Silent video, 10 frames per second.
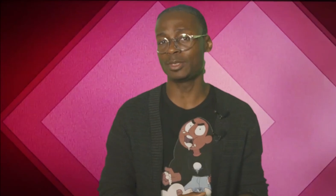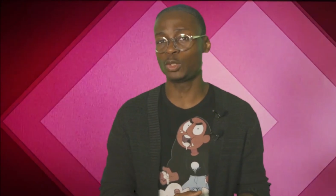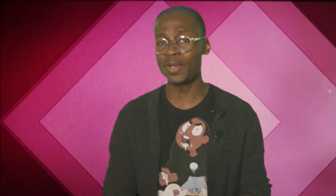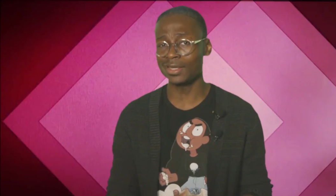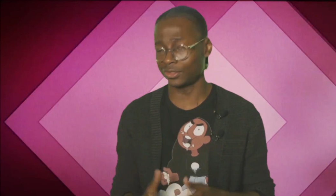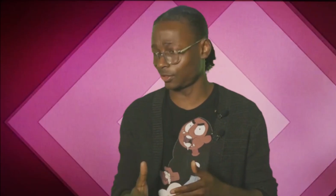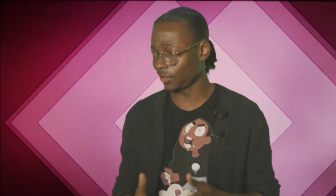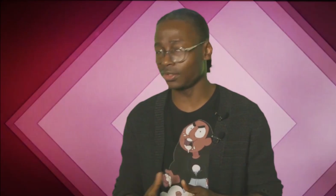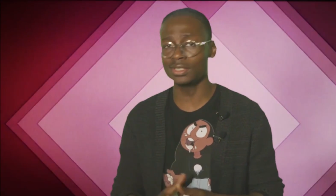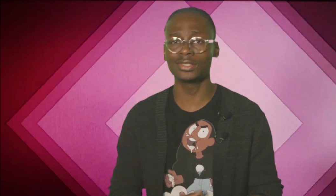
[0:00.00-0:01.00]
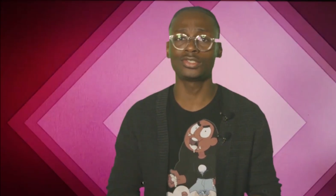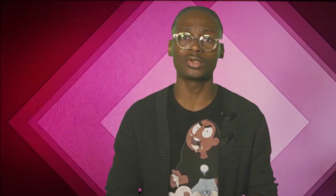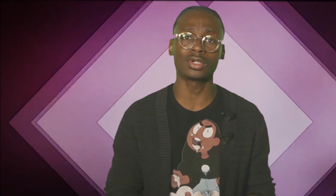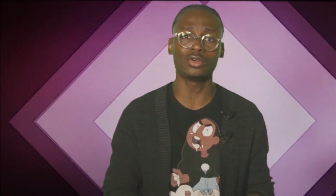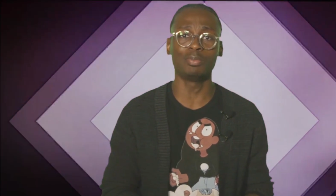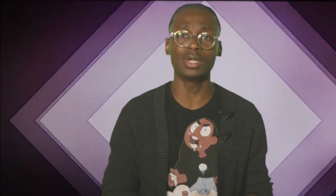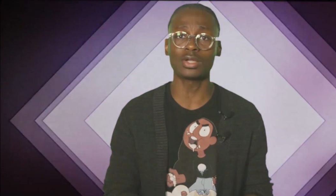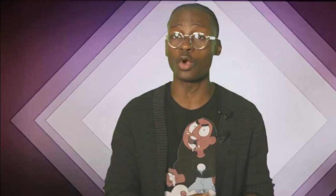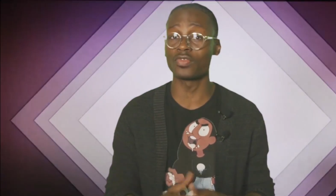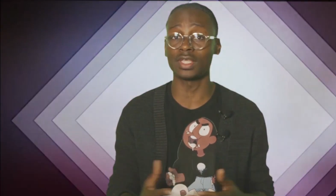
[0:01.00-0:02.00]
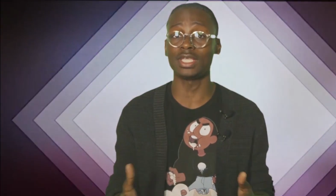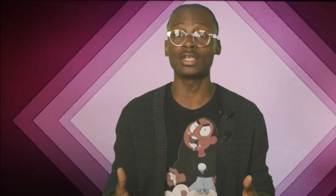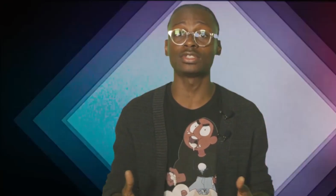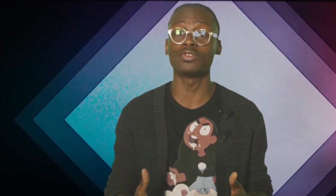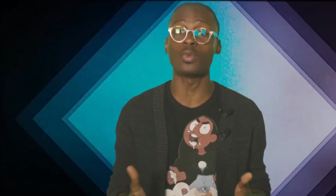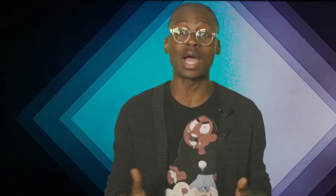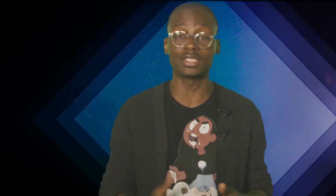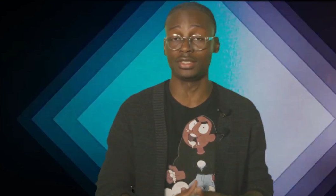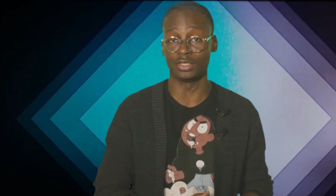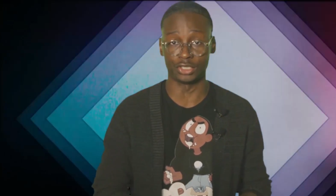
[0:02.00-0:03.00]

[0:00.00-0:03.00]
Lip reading: between a certain historical book over the years of watching the